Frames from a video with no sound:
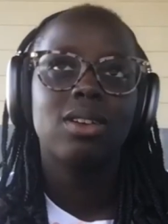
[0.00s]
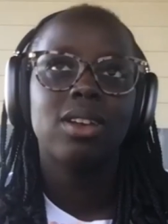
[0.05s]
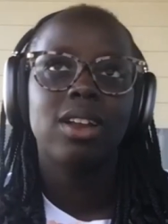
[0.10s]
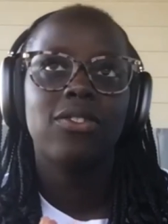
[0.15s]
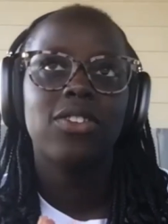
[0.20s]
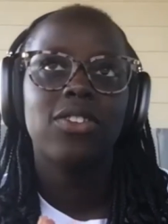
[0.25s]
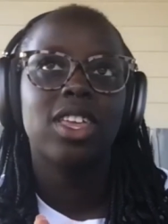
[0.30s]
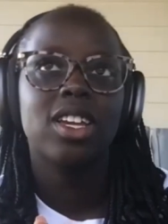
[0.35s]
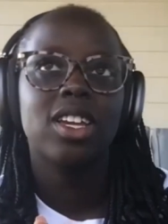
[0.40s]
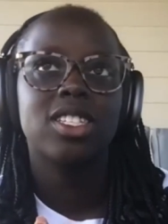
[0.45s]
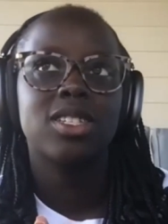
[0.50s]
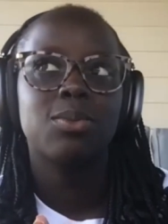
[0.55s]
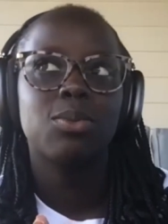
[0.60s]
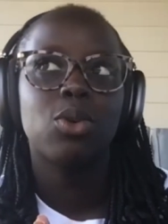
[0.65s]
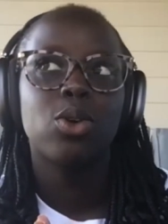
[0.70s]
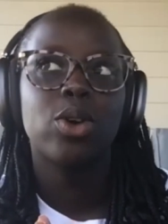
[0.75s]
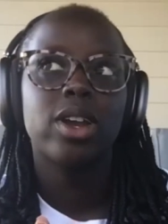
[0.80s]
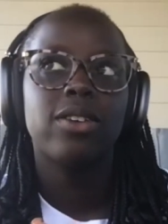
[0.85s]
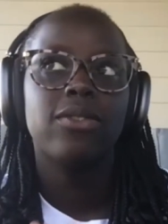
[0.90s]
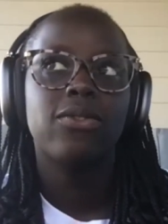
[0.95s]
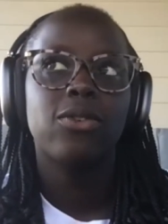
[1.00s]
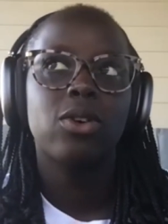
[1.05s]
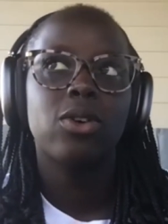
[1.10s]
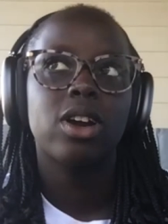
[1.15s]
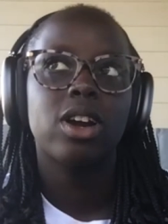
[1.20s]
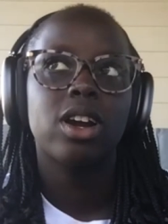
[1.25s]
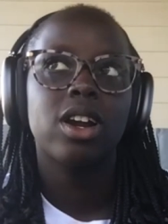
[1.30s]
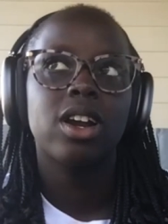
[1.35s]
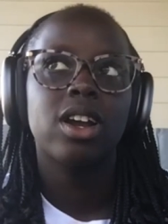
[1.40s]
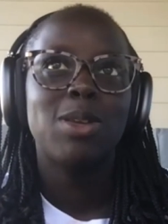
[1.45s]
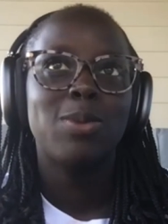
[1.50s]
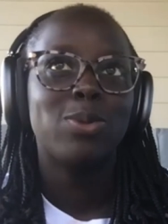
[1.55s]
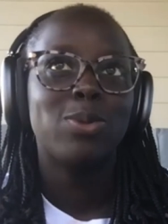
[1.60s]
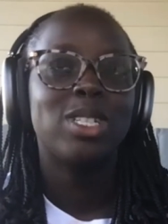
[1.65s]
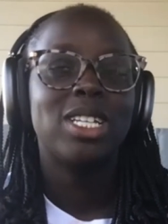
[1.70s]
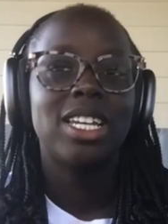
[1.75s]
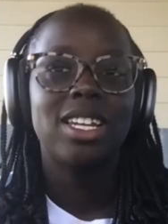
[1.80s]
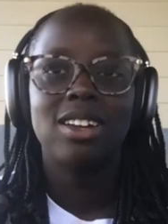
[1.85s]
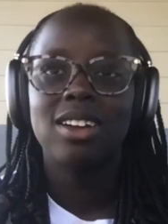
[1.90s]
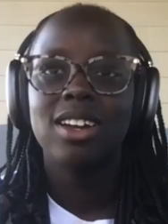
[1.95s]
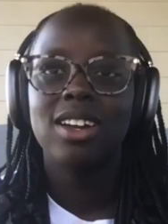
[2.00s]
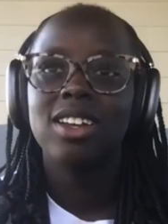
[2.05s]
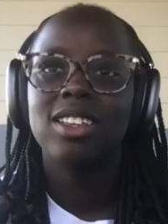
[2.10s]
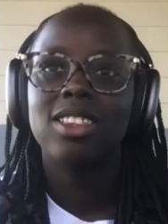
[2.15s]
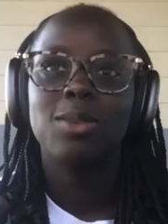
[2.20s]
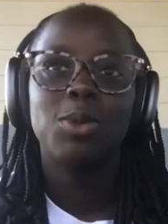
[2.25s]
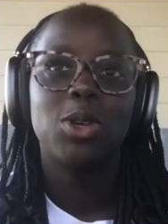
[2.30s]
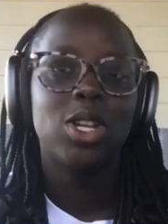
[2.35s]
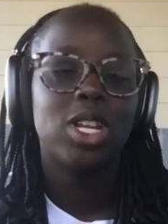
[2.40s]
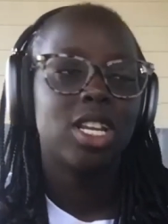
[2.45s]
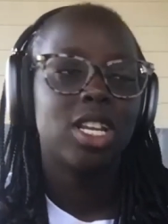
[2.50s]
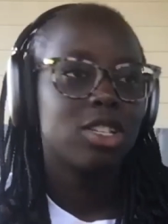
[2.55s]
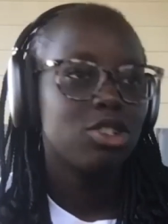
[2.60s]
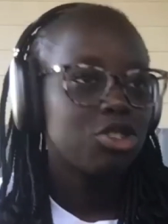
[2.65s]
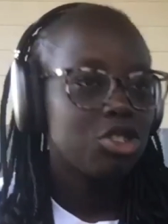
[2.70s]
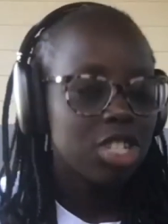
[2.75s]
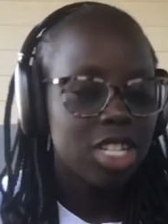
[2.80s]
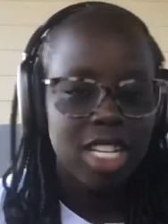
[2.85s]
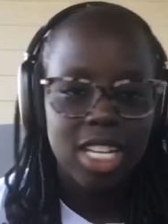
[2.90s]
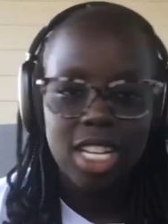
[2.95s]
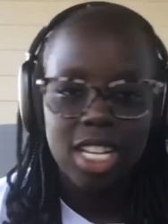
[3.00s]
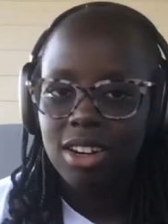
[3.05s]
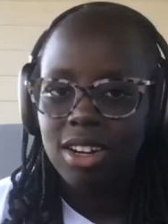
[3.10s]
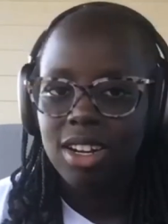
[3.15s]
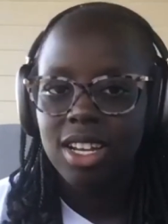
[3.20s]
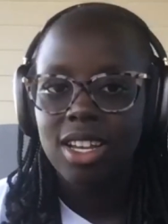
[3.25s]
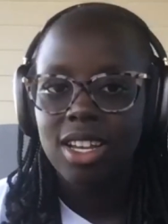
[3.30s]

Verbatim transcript: And I feel like it's important important for people to hear it and the beauty industry to hear